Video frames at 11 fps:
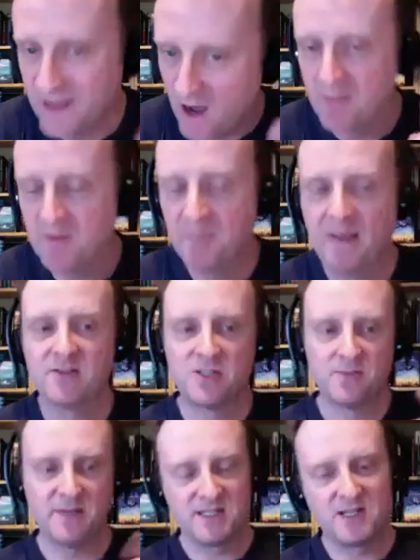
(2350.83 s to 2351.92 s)
I'm about
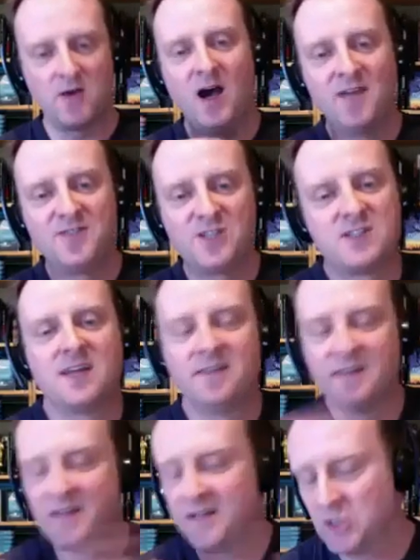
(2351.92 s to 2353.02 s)
to be. So I've just done
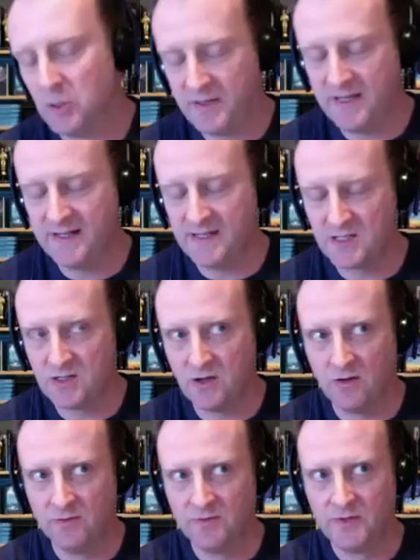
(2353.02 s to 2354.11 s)
the copy edits
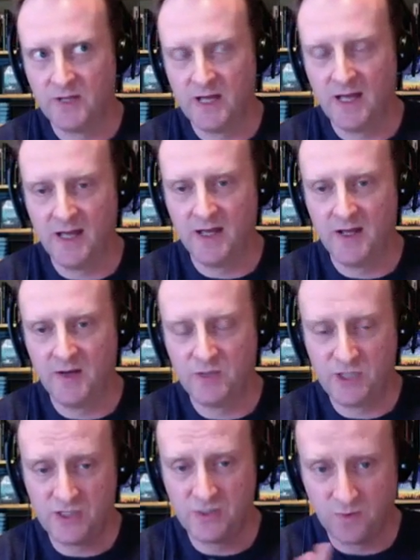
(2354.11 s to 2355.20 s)
on
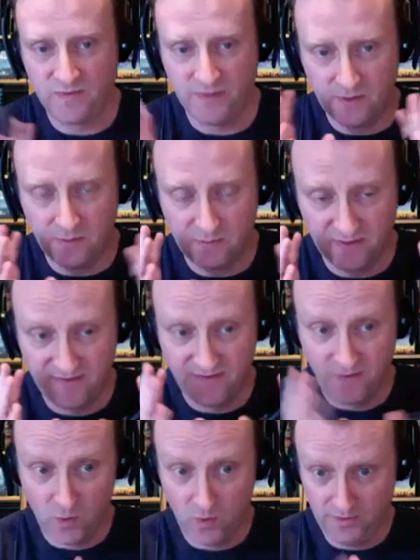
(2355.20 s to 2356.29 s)
which is Woodville number
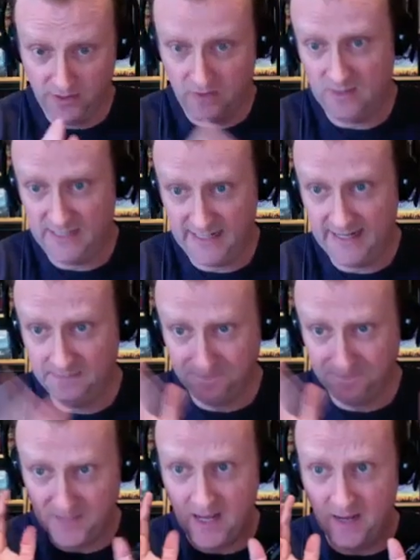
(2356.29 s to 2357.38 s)
4, The Holly King,
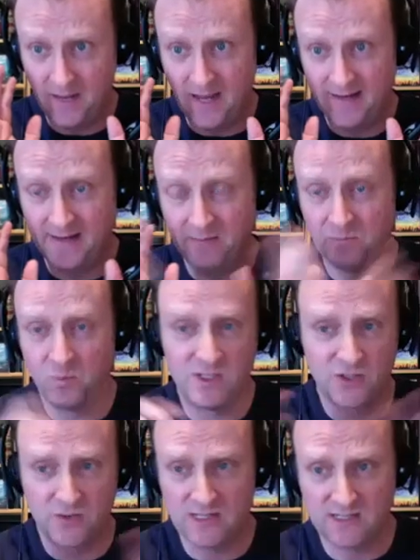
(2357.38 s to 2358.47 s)
and then
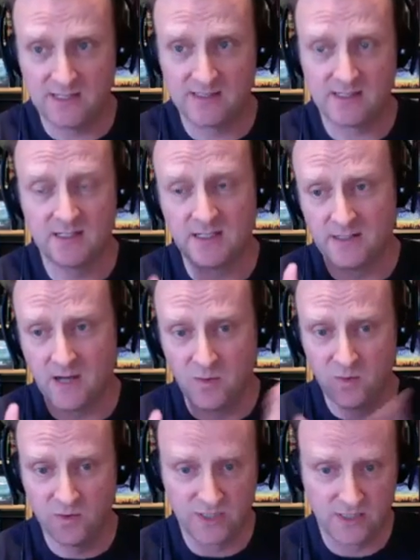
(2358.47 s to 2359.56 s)
once all that's done and dusted, I
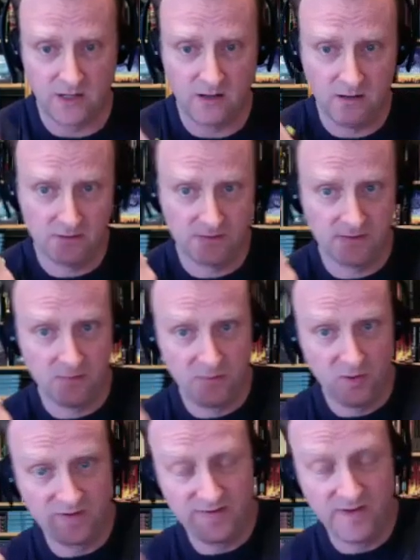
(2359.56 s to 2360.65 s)
will start on
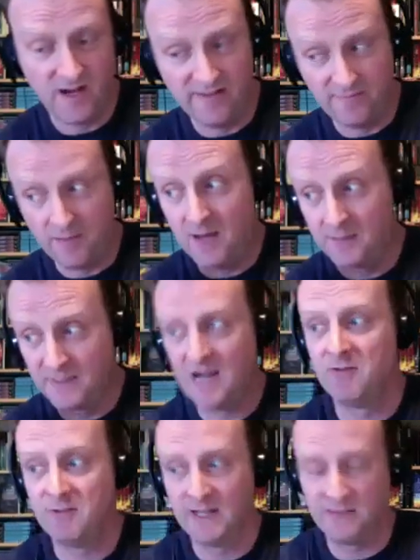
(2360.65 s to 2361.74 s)
book 5. But I'm
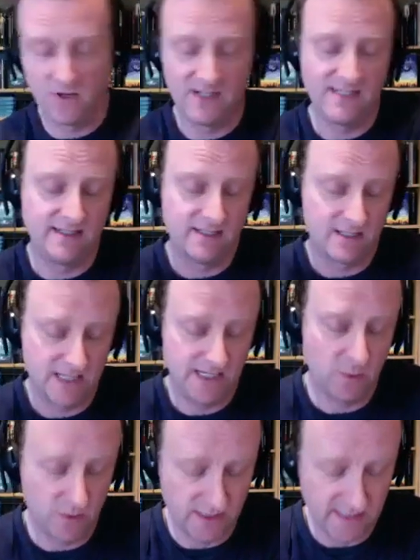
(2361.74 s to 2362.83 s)
currently writing the
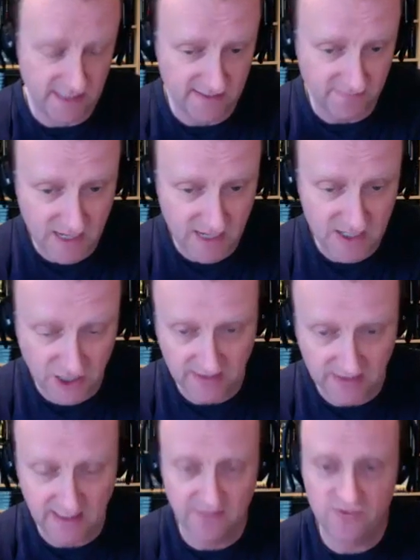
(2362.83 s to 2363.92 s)
sequel to The End of Magic,
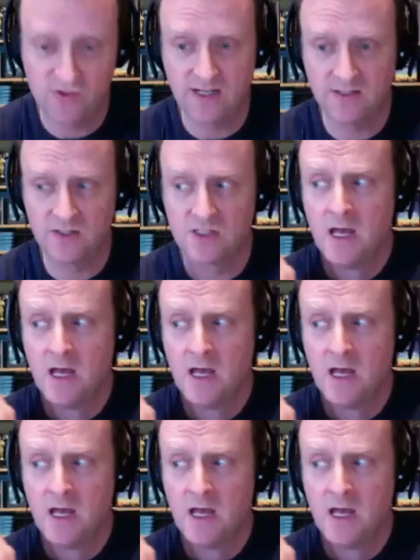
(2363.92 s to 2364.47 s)
The End of Dragons.